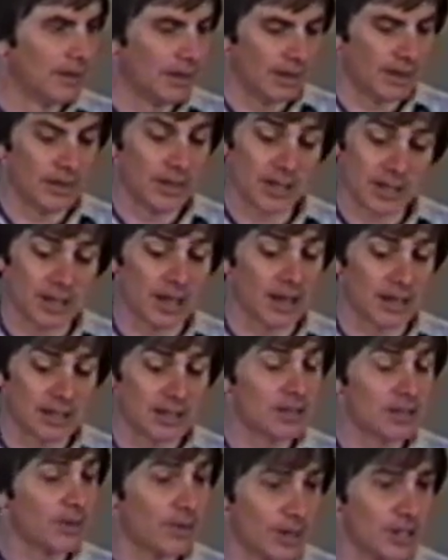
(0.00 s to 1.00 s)
In this case,
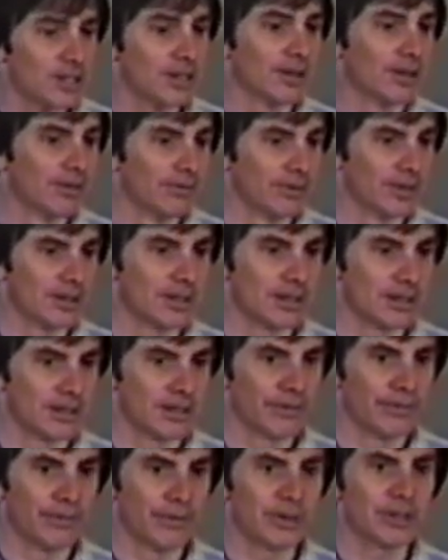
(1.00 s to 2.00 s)
it's Christian convictions.
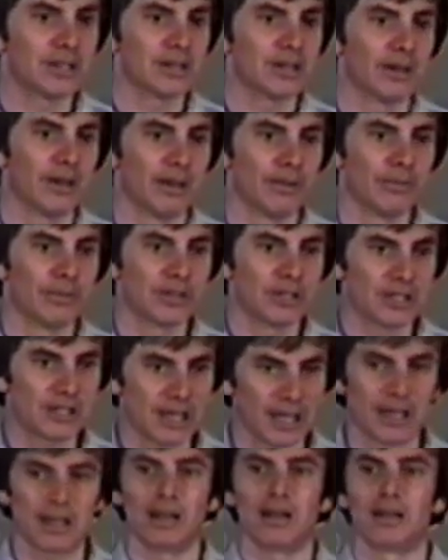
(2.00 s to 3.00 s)
The first time
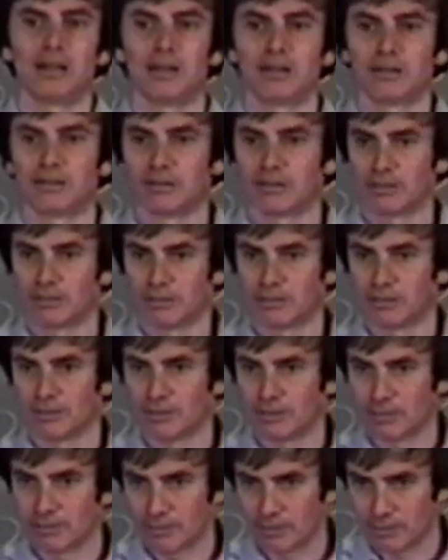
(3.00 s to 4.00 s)
secular
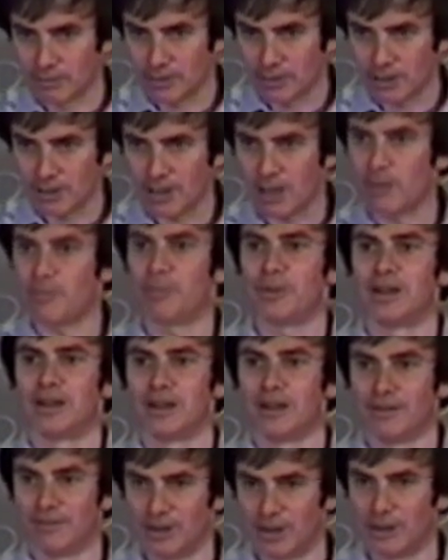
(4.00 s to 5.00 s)
company
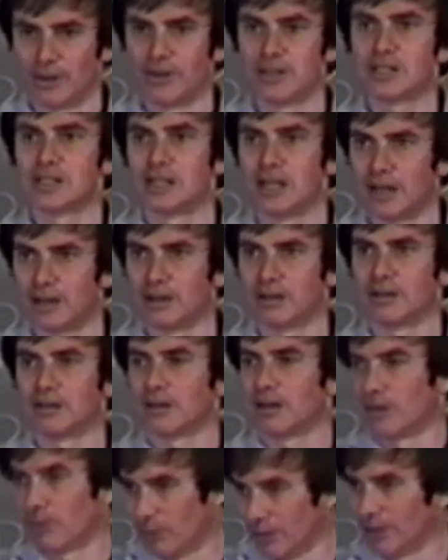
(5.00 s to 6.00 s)
I've known has done
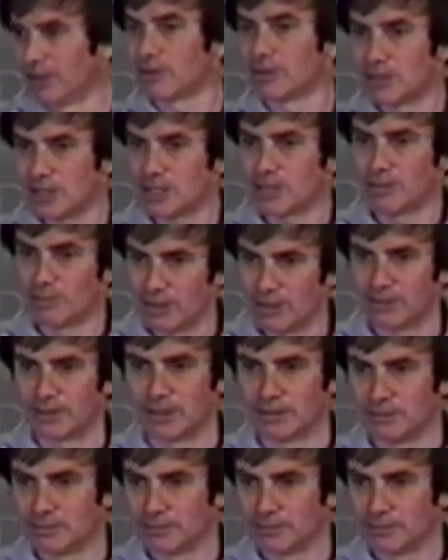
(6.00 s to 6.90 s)
a real Christian movie.